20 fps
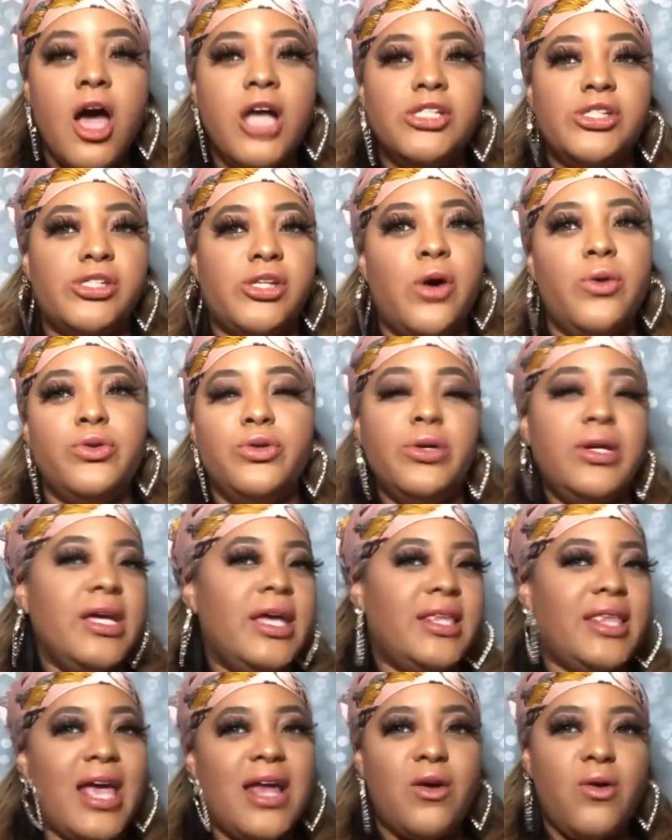So you can
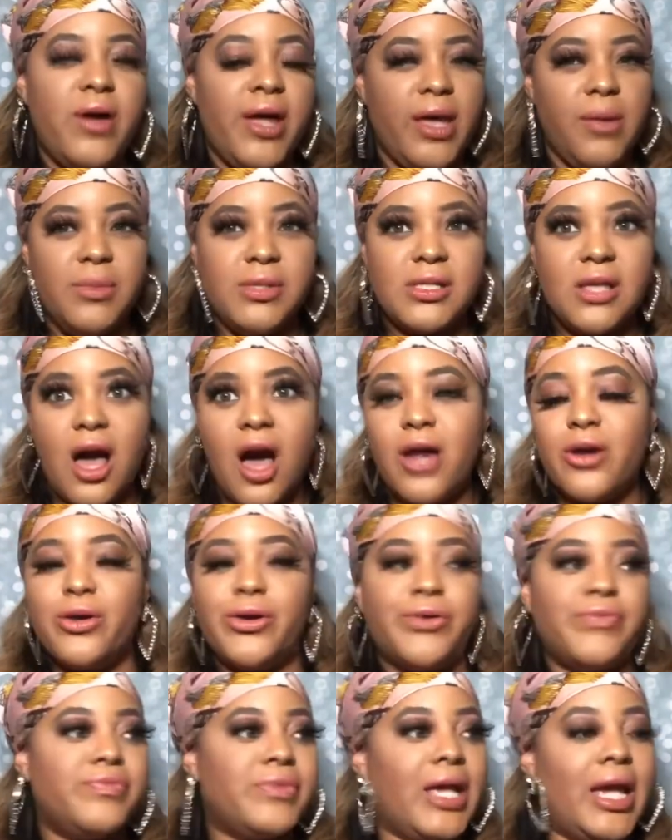get that on Amazon
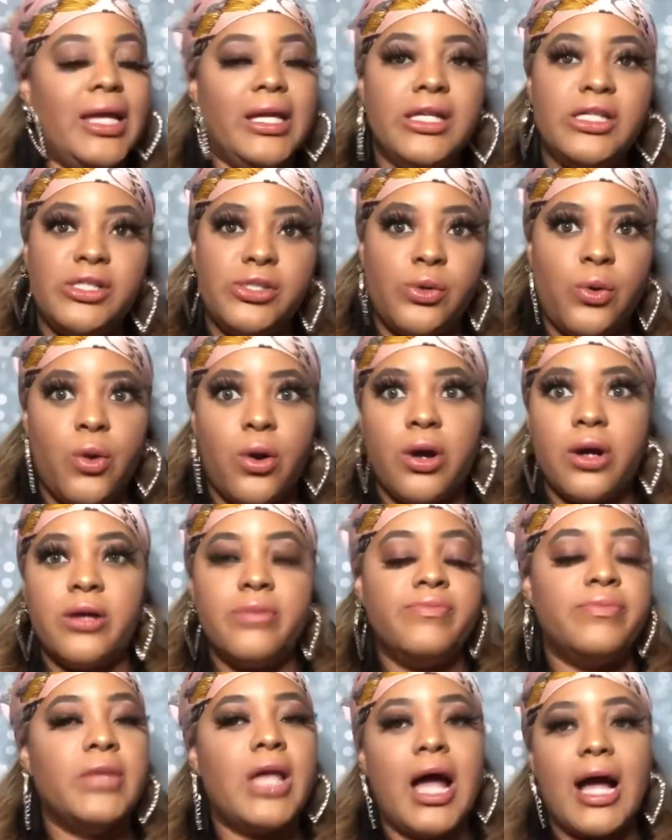or any
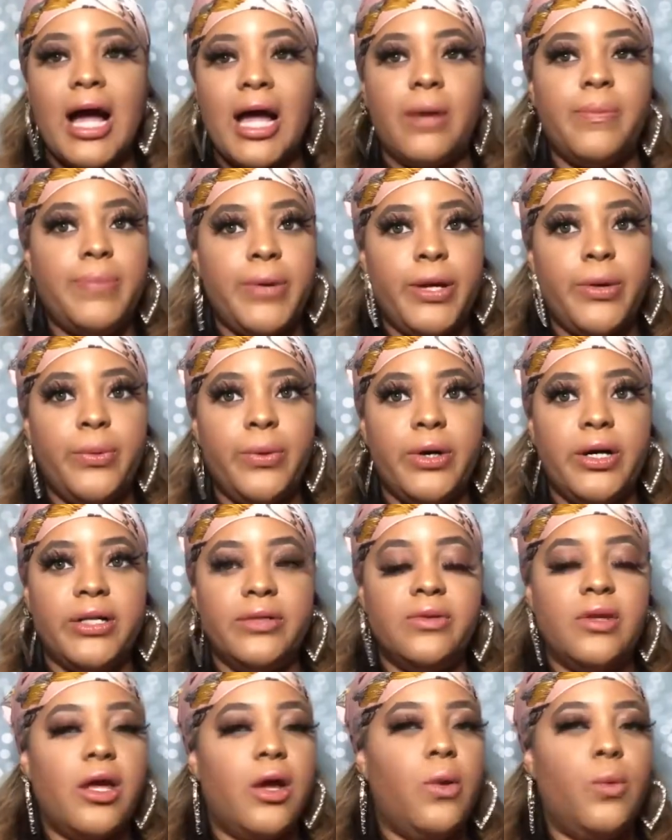store. I got a big
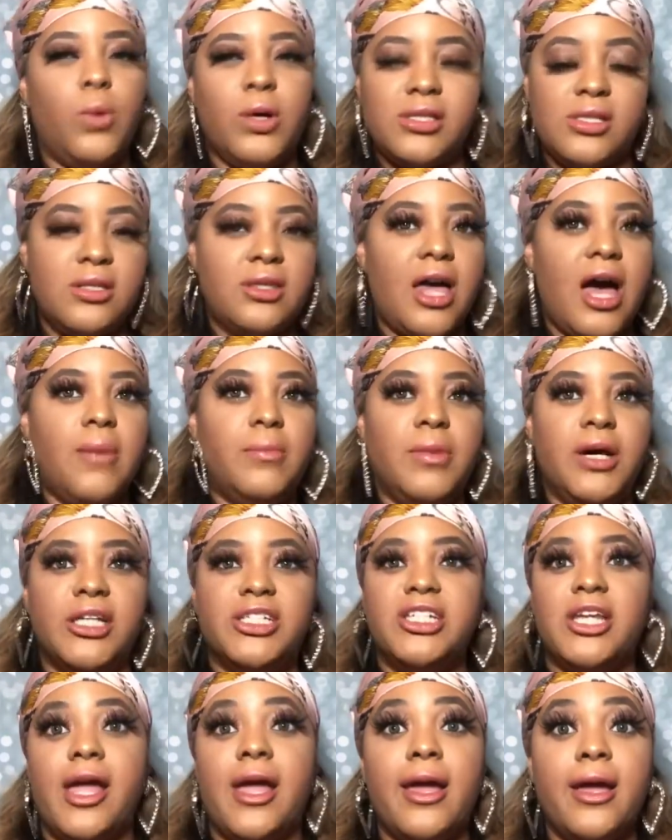one, it wasn't that
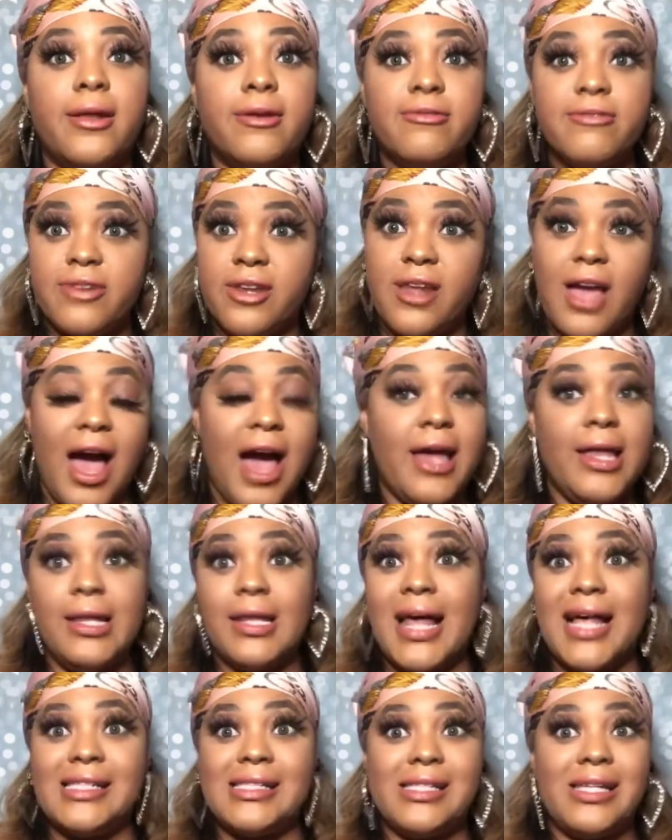much, and it
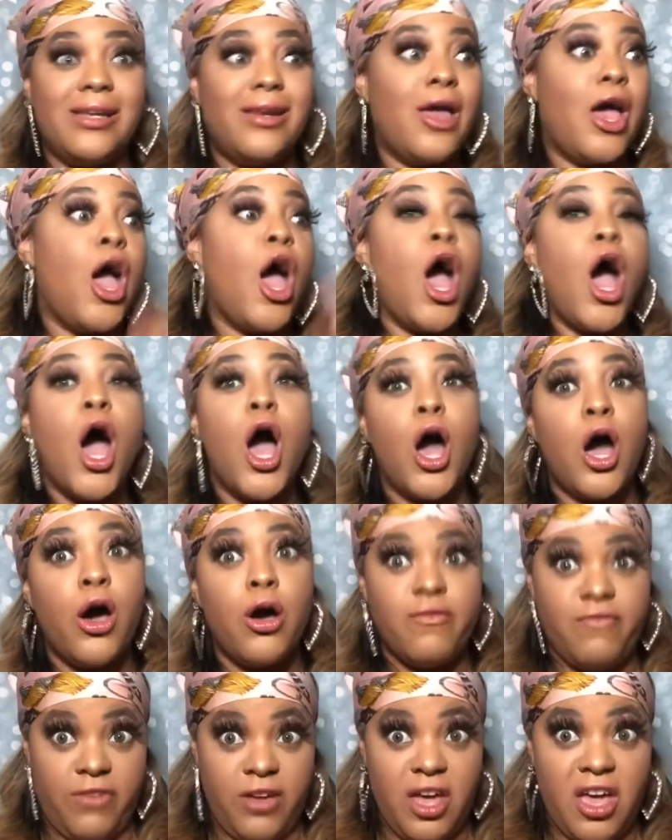lasted
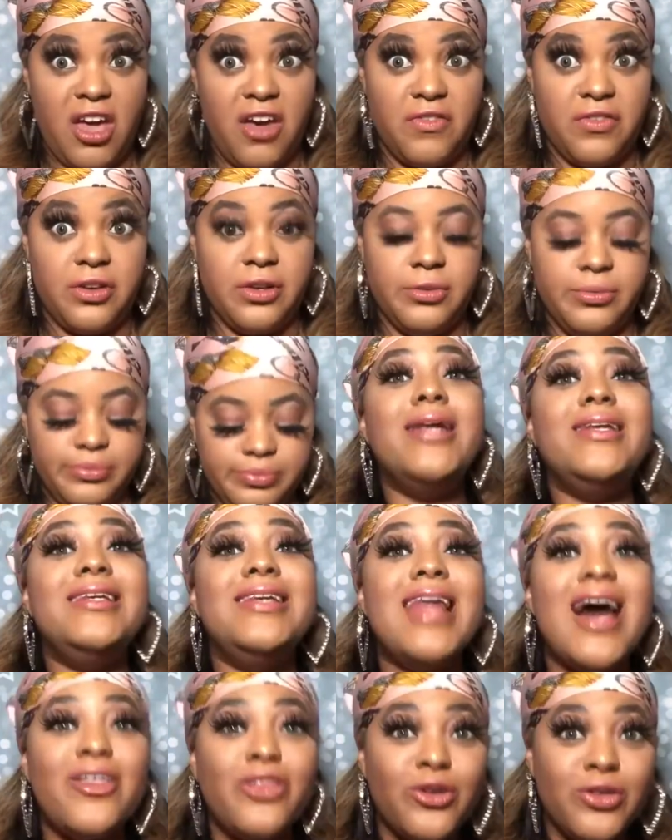forever.
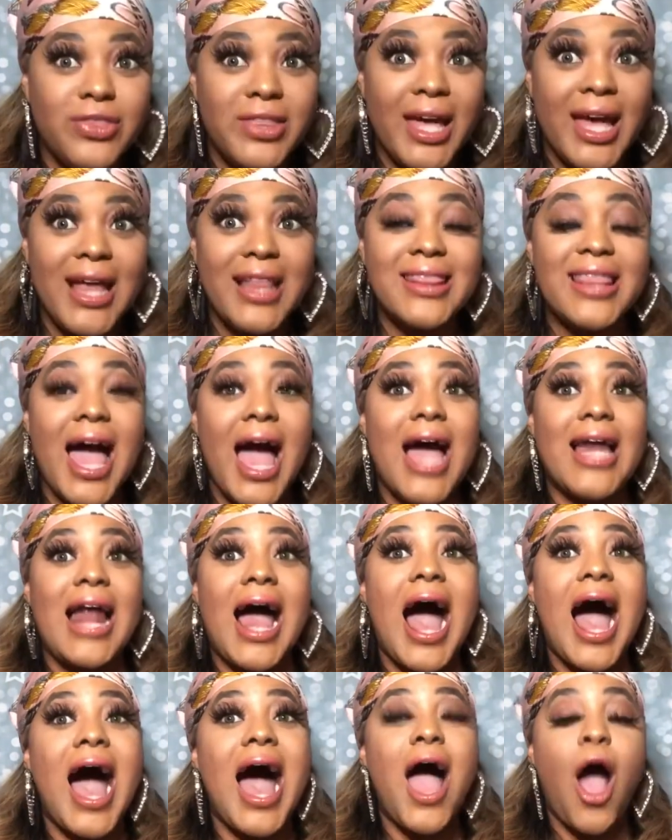Another thing that
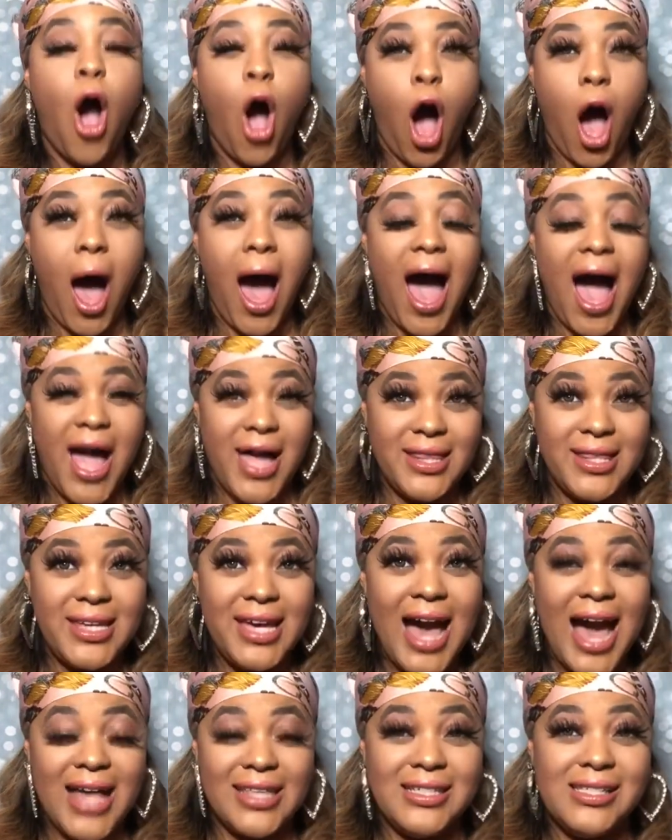I highly,
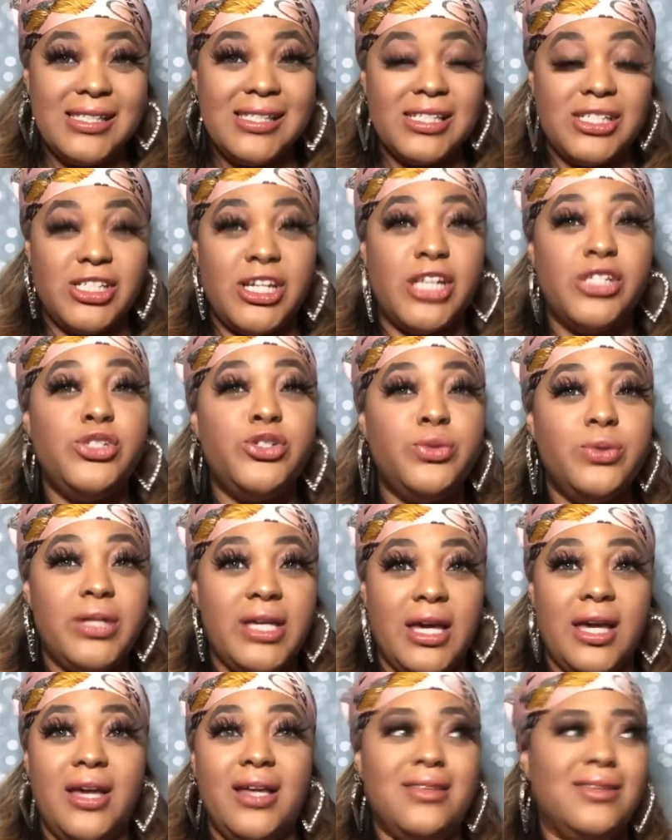highly suggest you
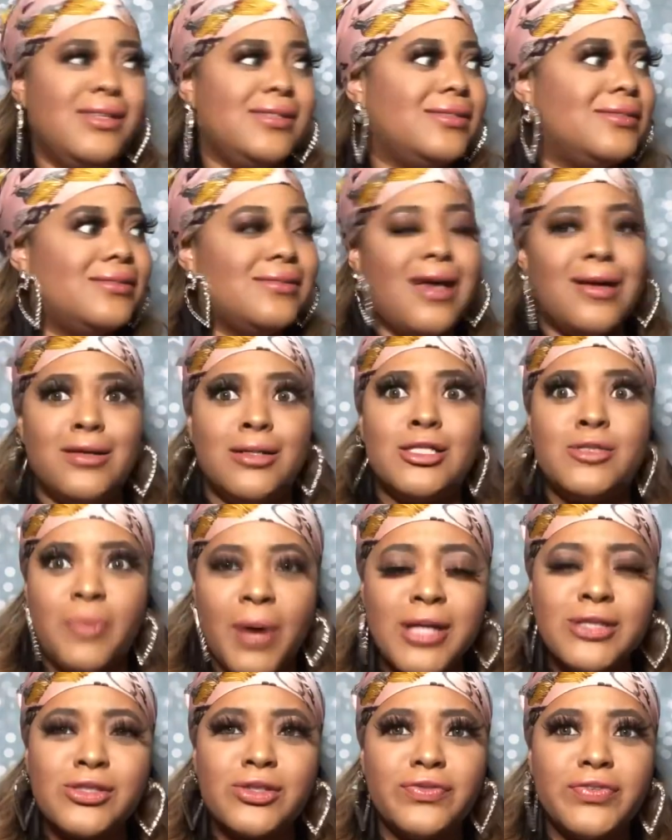get, and this is not a
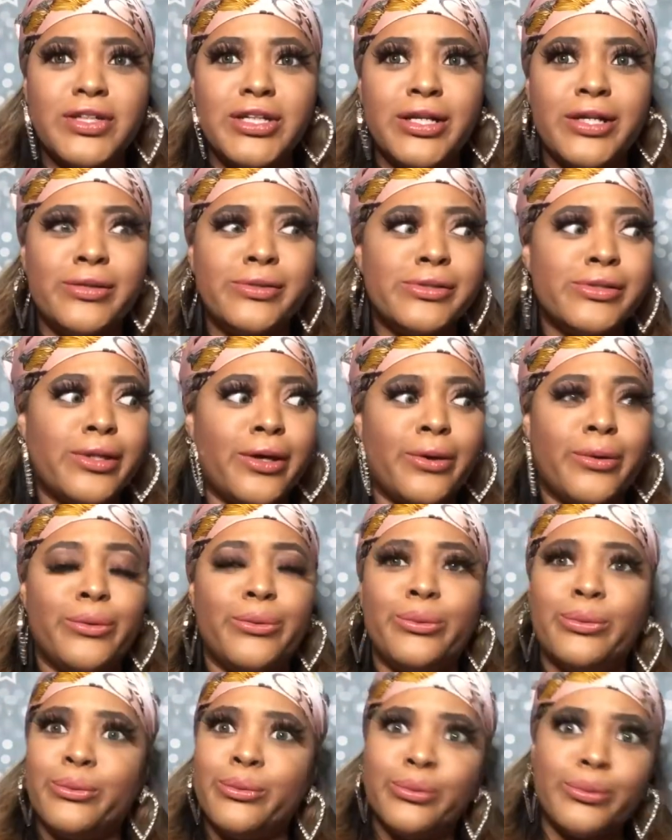sponsor video,
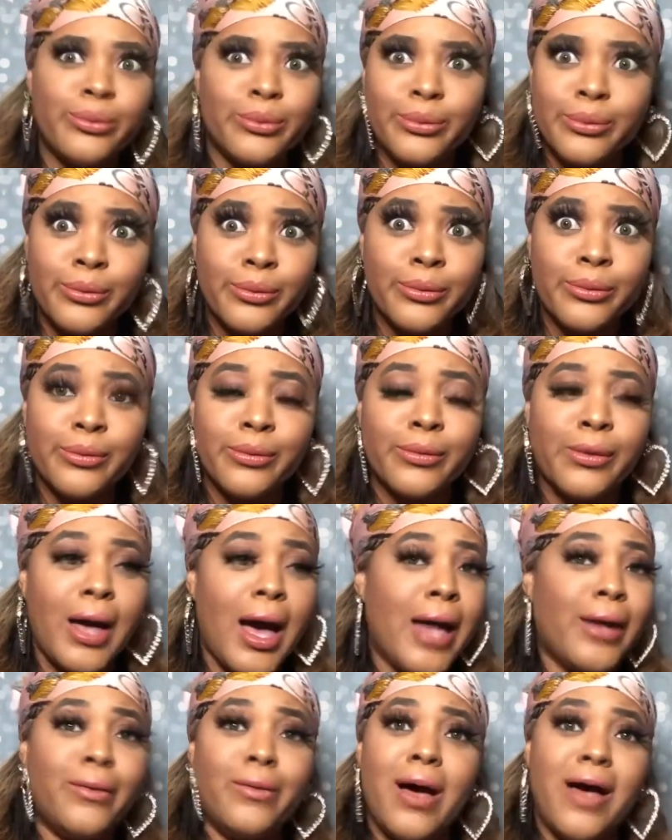so
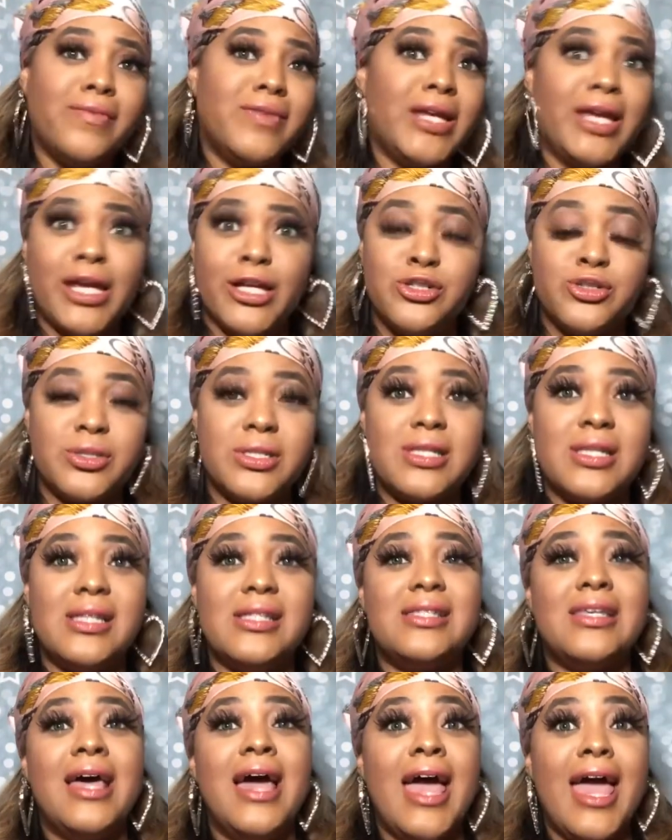I don't have any
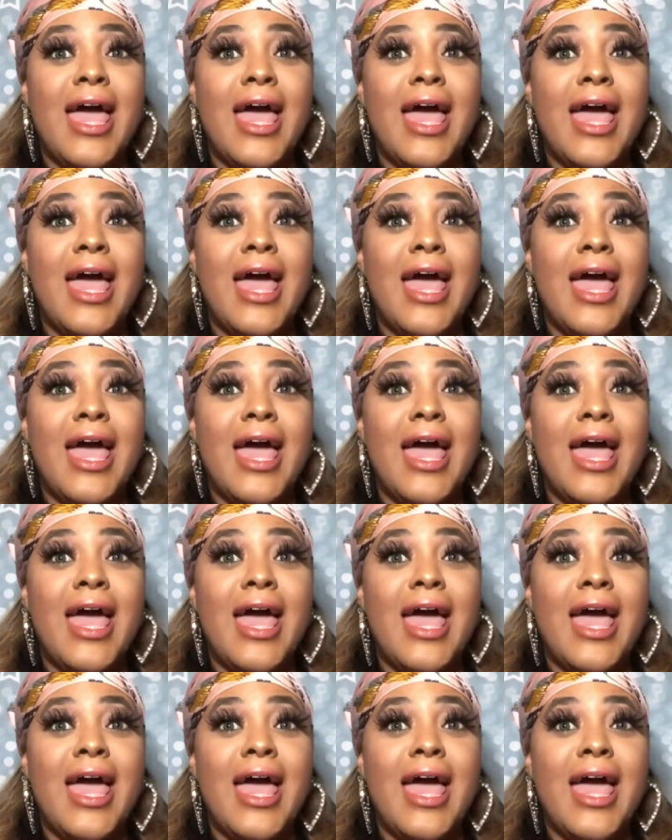interests